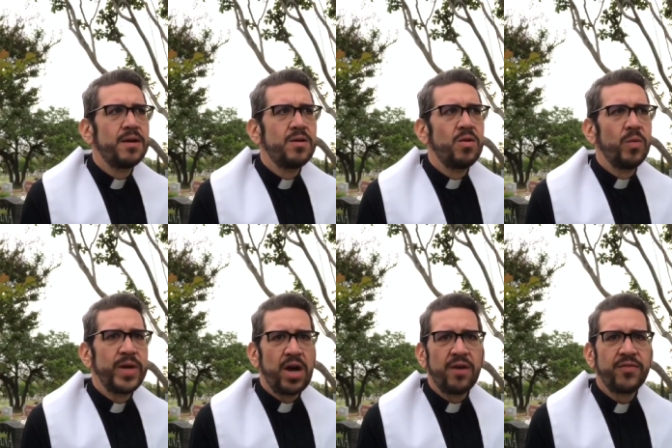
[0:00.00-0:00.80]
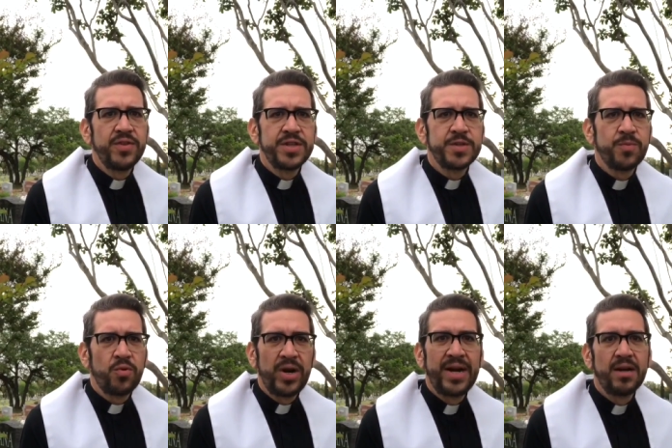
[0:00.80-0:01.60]
where we offer this
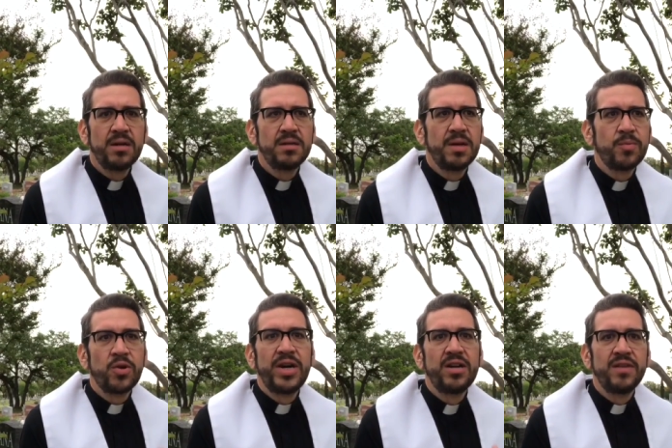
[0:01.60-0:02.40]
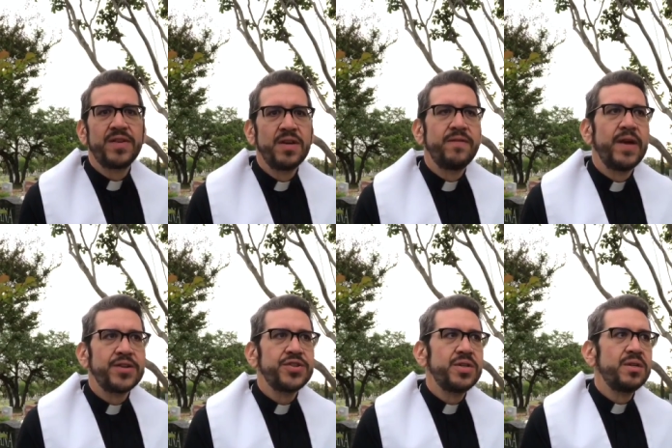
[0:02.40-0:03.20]
prayer, a prayer of
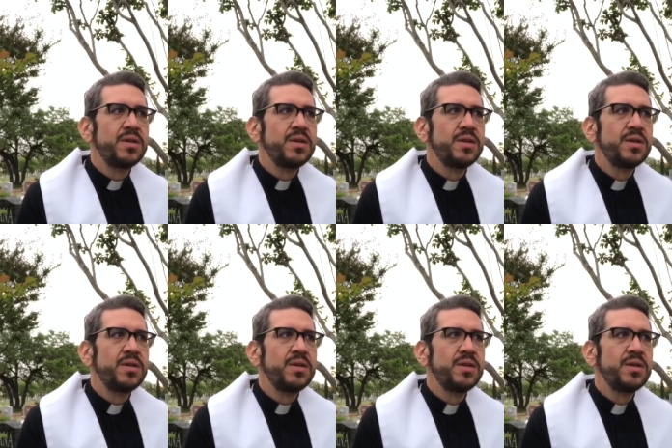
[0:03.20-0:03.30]
confession.